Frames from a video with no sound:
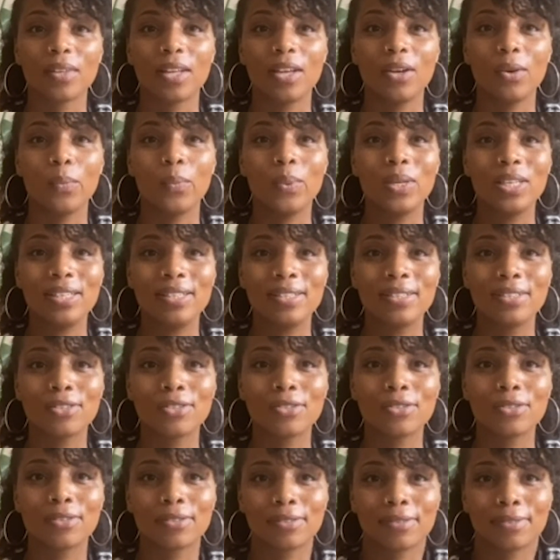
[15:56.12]
we
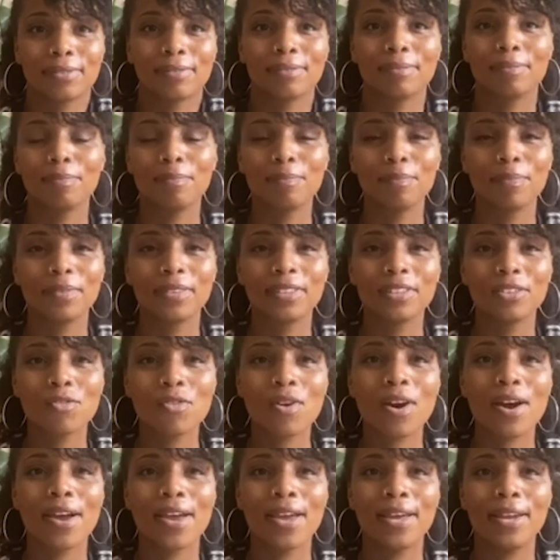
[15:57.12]

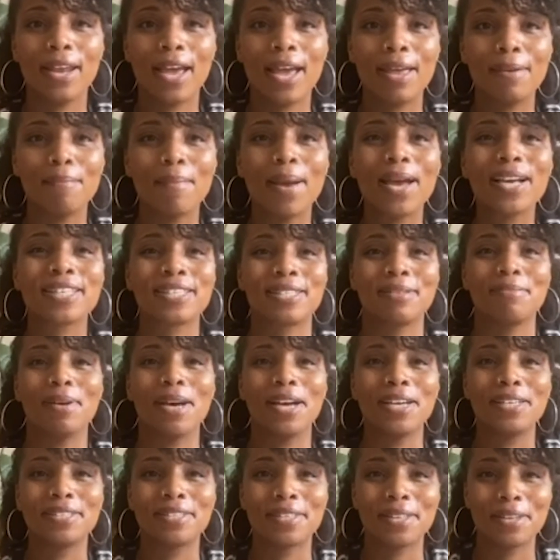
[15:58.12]
try and
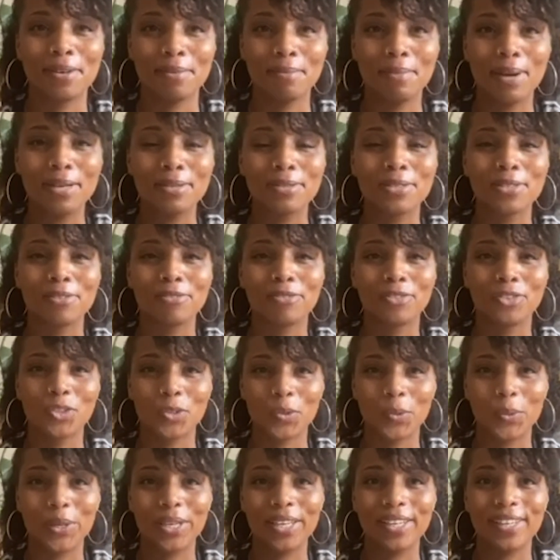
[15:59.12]
maximize the amount of
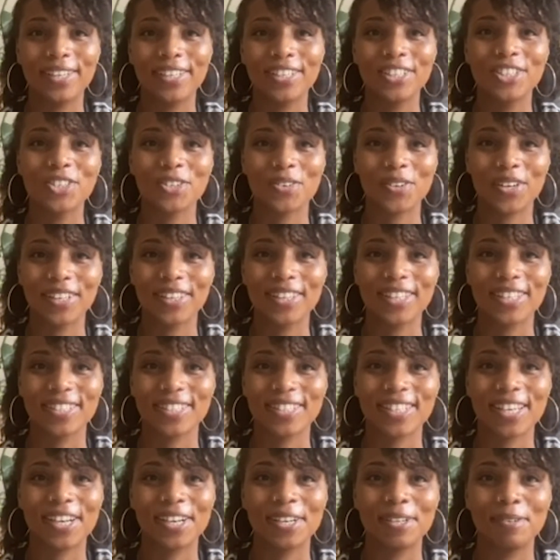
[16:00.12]
joy during this
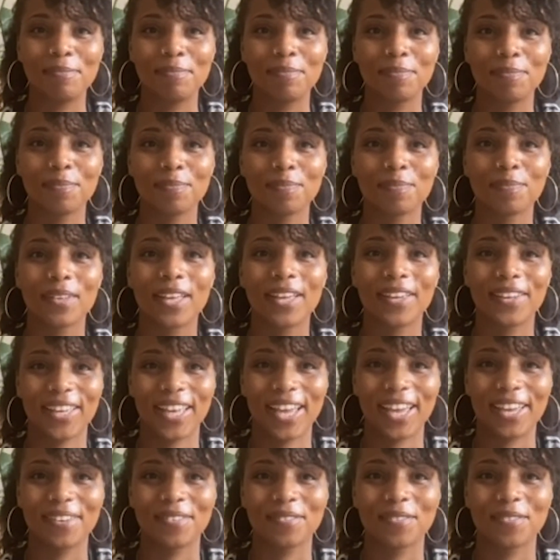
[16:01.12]
time. Okay,